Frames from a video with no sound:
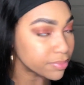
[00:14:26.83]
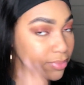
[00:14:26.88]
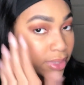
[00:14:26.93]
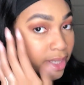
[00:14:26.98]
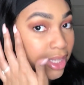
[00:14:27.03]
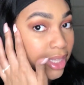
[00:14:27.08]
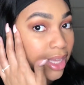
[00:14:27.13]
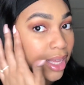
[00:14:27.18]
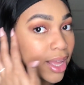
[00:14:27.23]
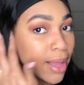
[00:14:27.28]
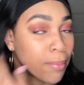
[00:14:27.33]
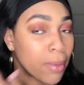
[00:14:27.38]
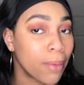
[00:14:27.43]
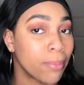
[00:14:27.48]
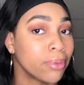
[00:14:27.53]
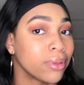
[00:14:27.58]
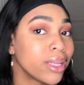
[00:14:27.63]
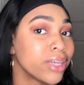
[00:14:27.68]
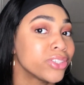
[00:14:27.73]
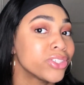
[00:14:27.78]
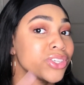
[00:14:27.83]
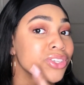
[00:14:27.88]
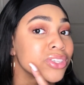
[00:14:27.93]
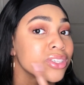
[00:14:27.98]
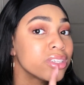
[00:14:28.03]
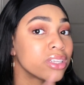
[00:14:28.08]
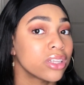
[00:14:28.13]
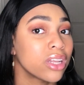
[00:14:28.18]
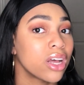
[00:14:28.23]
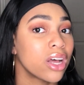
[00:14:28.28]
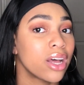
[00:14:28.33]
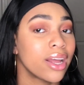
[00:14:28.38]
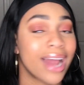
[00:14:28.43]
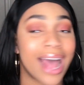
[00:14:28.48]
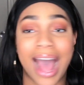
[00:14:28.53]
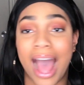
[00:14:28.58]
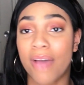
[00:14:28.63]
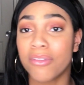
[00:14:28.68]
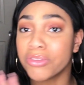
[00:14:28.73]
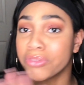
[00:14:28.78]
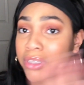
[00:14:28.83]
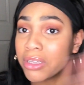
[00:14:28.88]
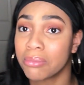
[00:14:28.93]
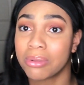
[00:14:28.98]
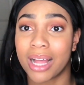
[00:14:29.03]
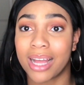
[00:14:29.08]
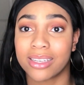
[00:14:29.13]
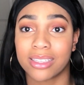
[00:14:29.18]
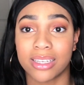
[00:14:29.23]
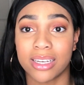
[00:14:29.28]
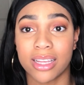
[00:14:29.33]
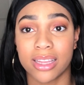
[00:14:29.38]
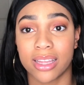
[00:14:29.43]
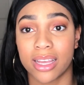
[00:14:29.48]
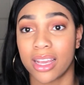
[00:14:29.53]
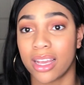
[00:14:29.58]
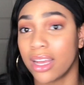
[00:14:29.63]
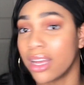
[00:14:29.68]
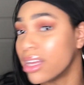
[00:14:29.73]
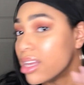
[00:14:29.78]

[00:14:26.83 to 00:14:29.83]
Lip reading: Yeah, and my blush is still on. I haven't reapplied anything,